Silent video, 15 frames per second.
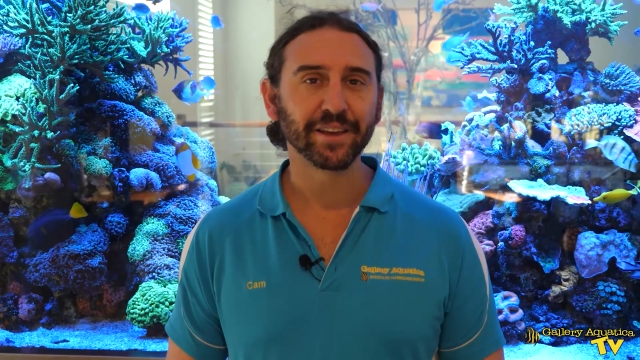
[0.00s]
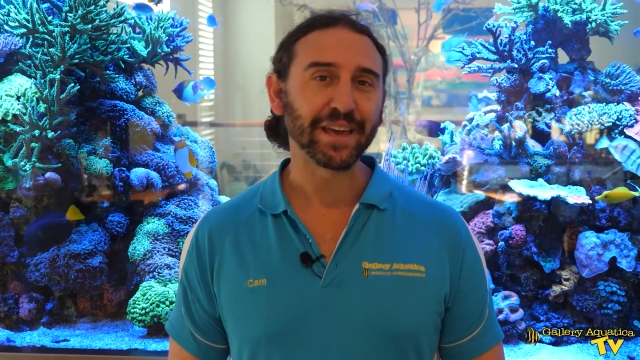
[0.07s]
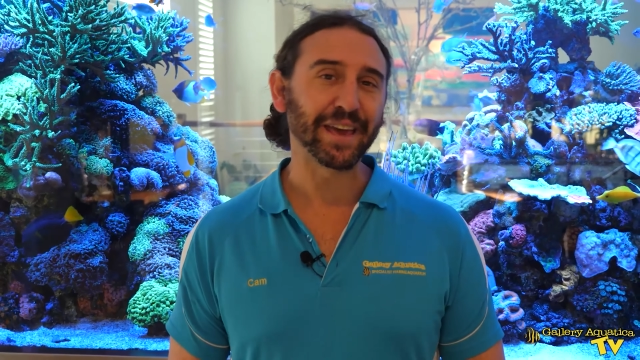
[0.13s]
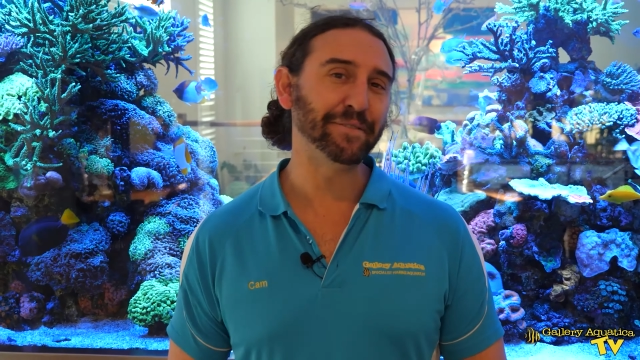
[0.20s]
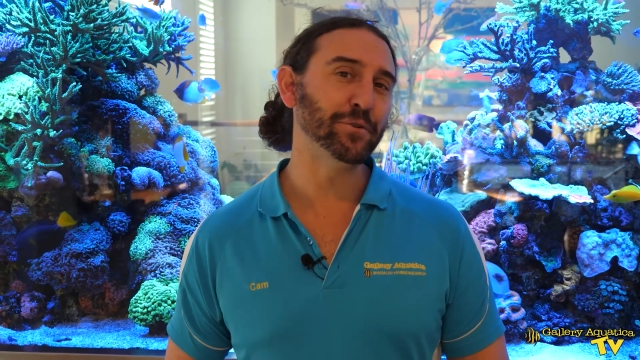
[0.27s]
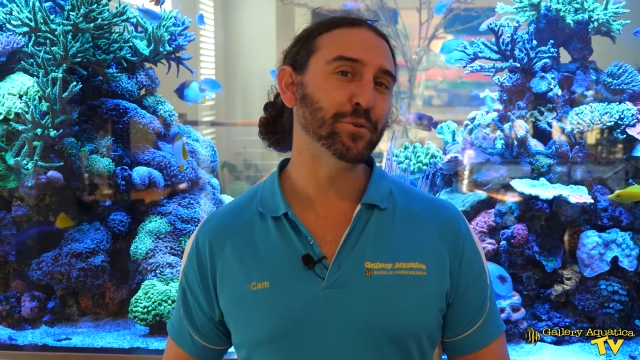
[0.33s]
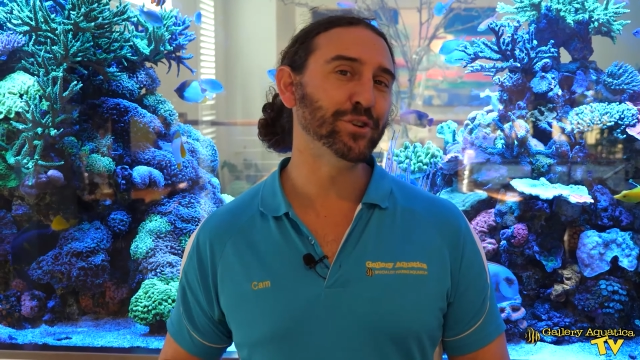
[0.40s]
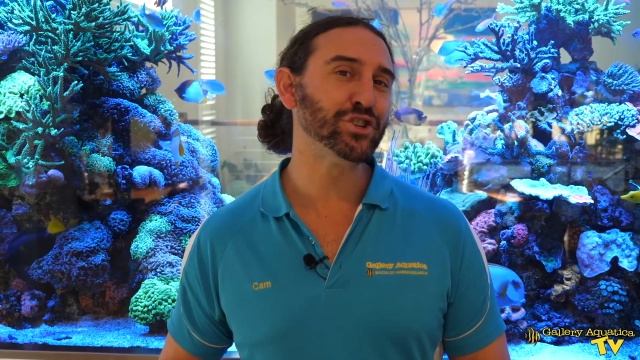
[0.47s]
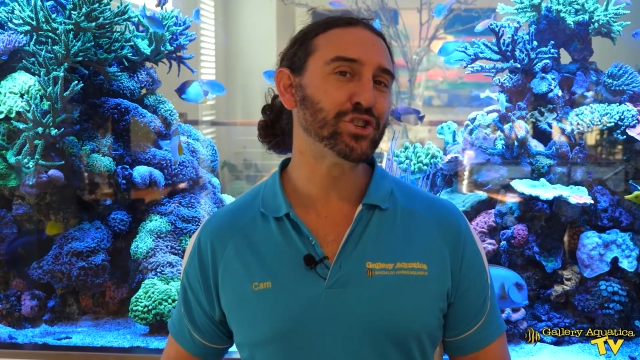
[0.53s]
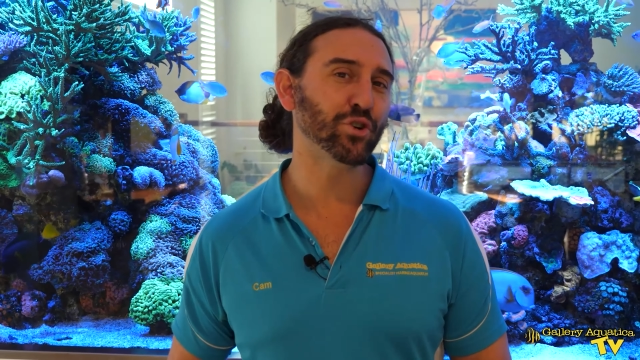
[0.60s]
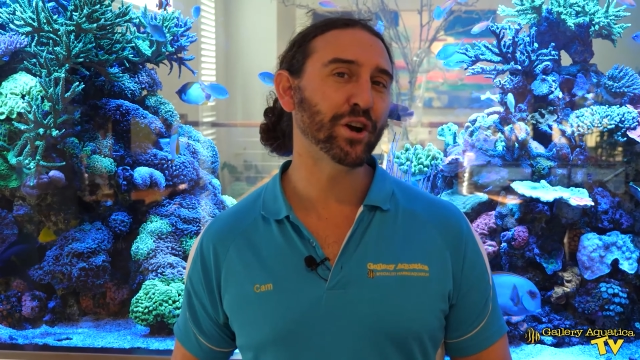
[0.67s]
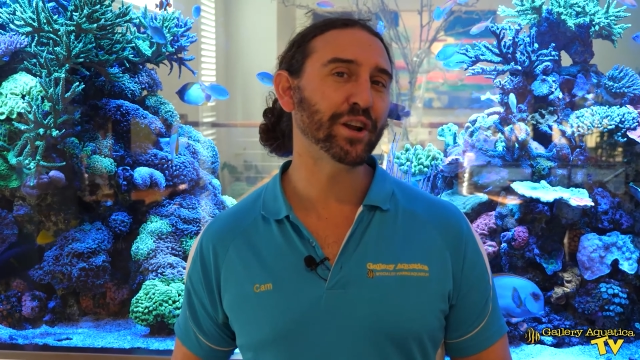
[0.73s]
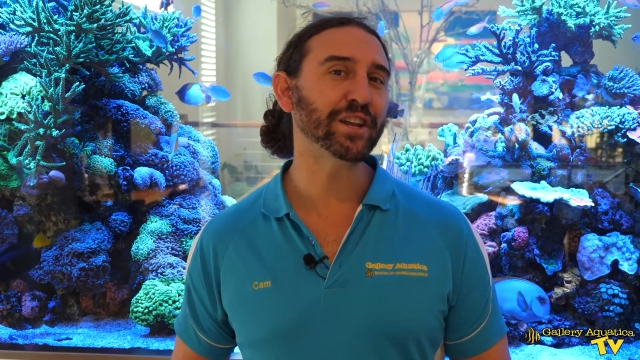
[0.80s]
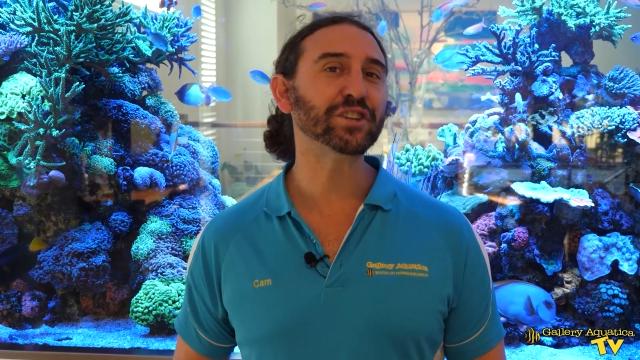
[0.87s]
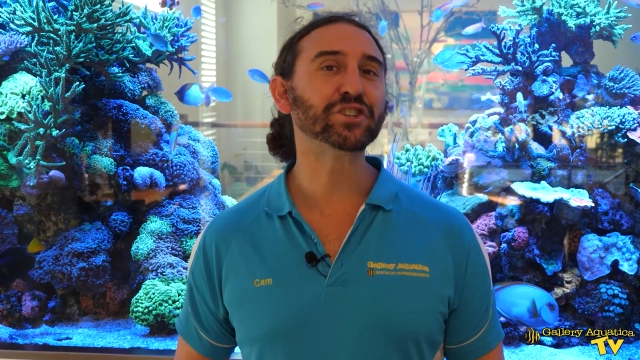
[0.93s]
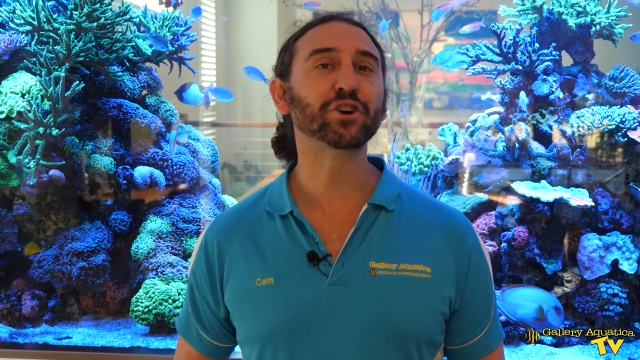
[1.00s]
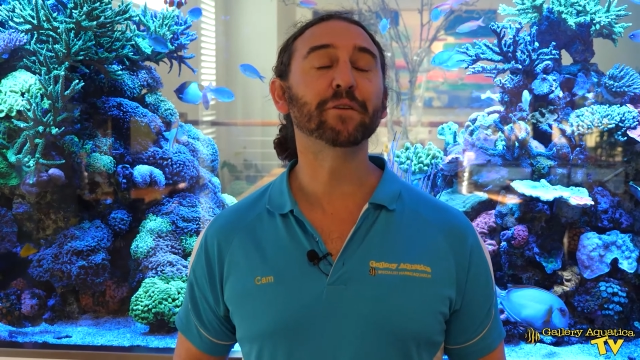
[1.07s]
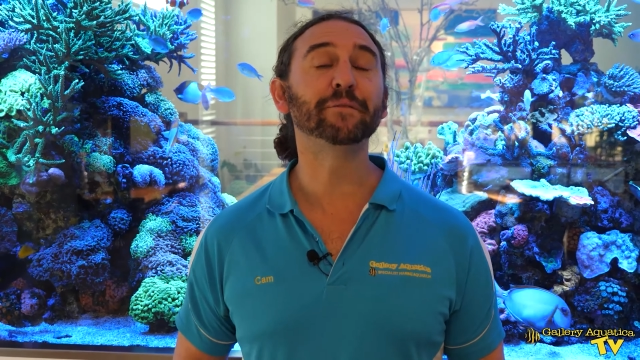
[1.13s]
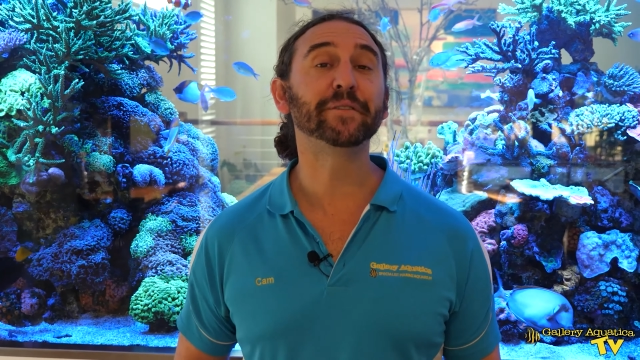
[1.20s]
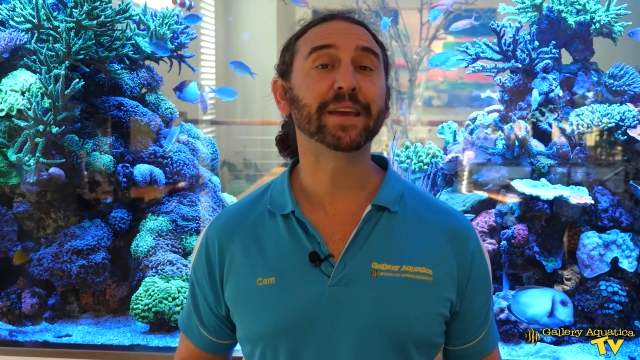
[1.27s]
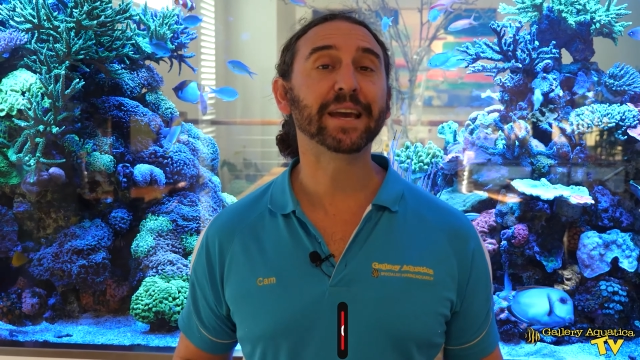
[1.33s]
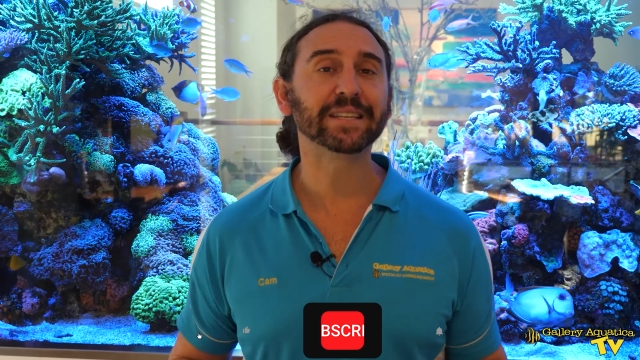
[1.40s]
If you enjoyed it, don't
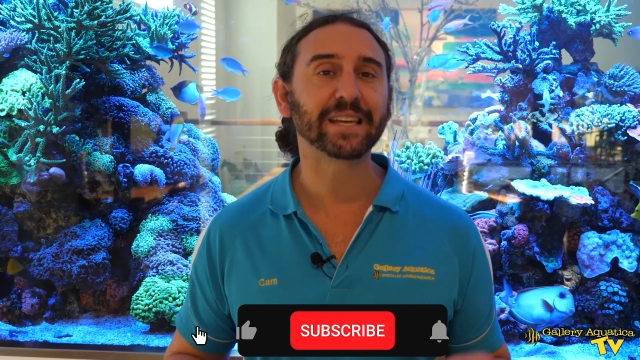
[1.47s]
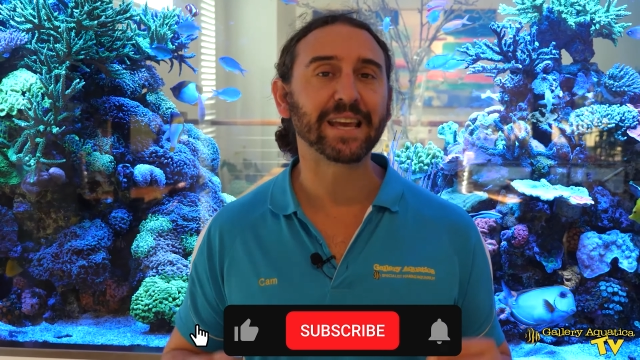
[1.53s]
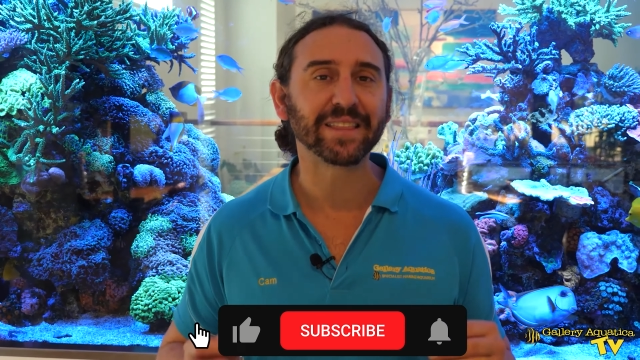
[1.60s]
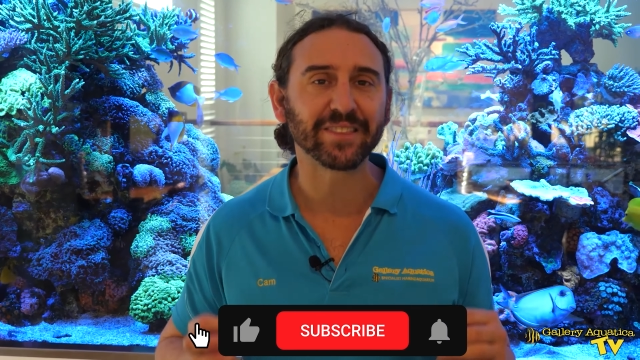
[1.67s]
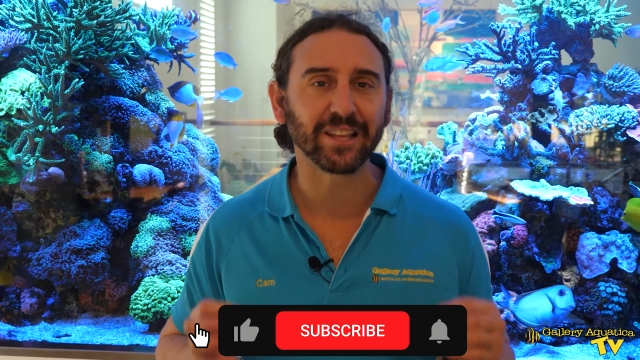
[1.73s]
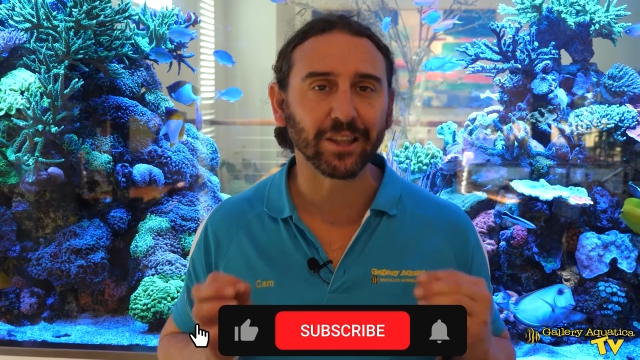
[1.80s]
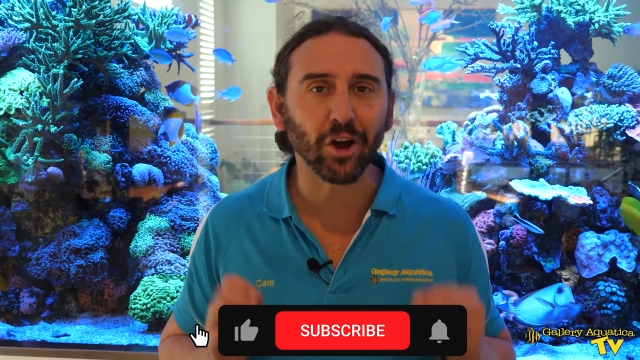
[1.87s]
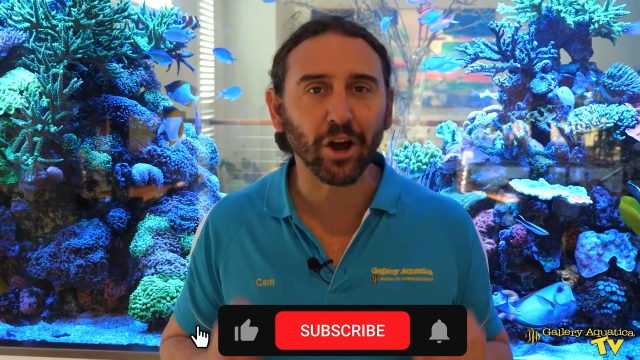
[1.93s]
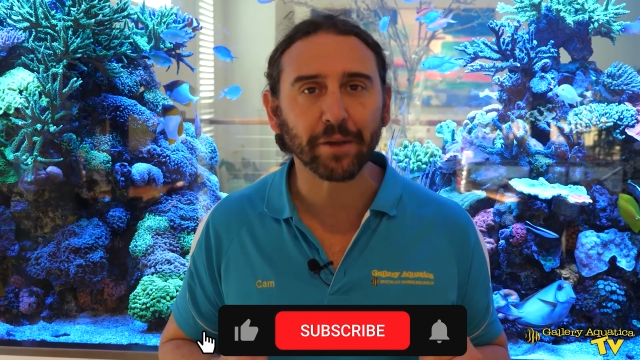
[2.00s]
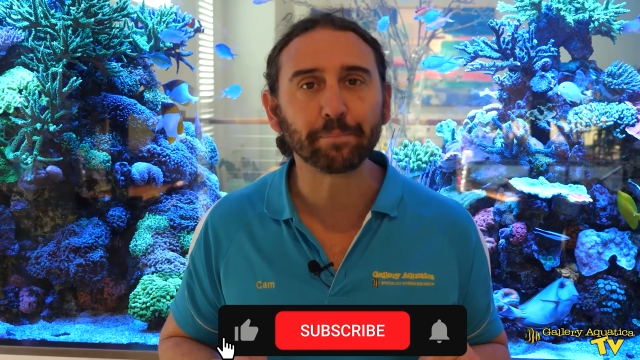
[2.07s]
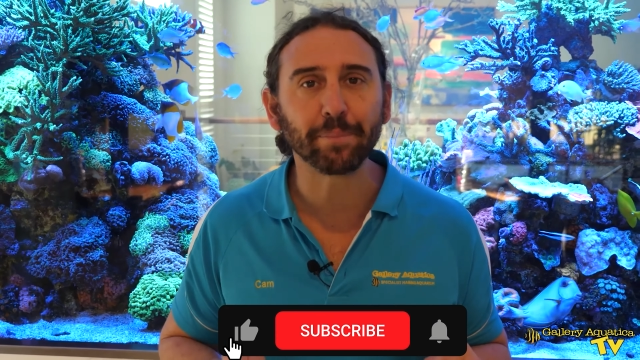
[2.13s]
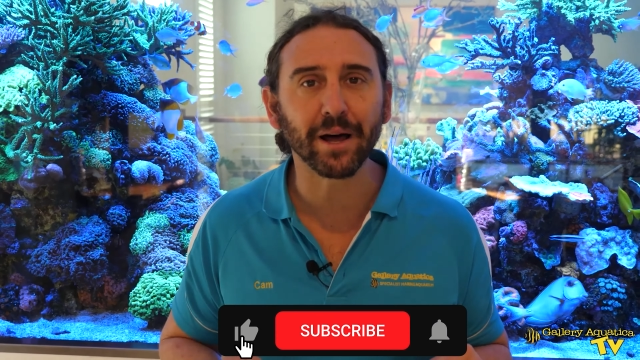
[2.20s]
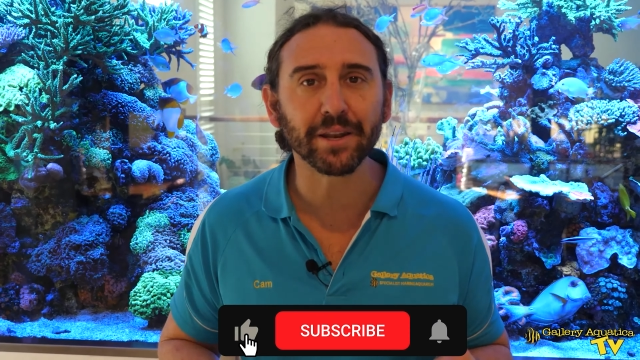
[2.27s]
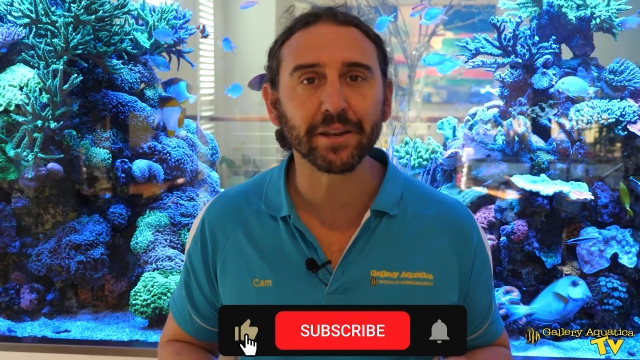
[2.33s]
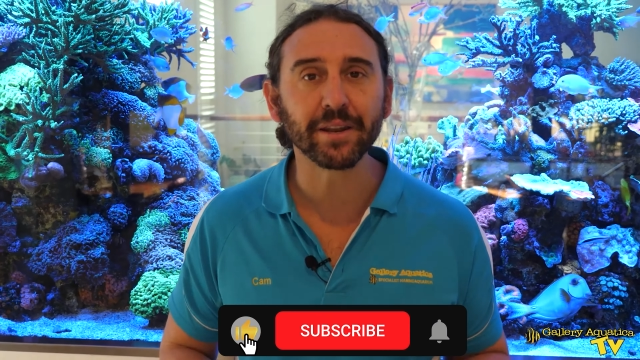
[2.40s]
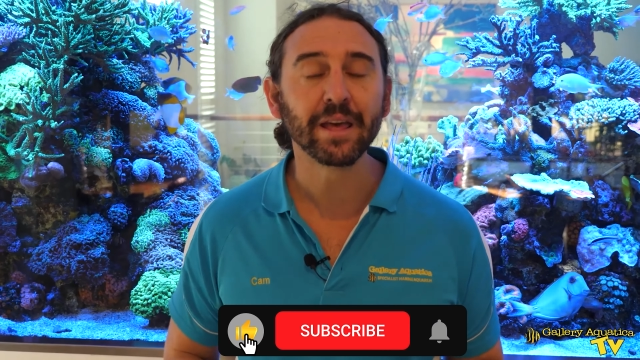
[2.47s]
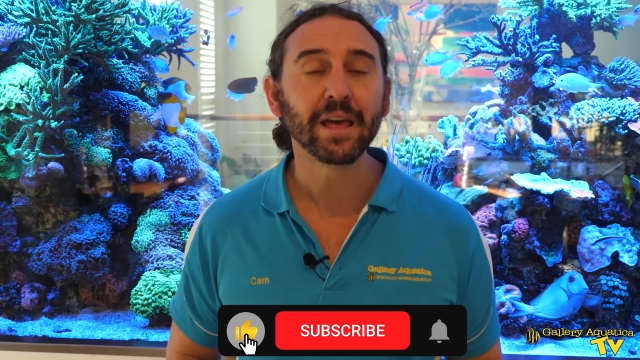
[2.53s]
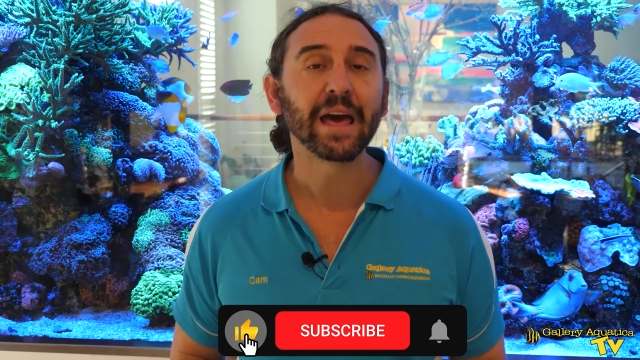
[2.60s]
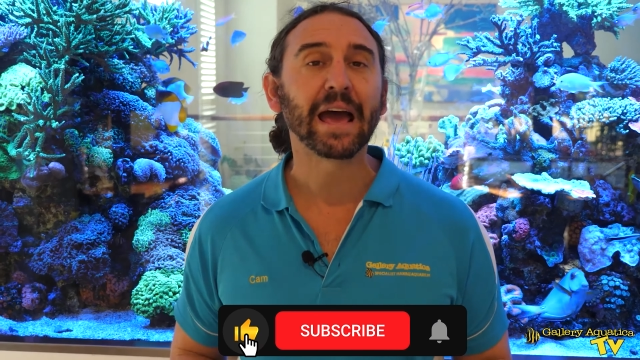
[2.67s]
forget to hit the like button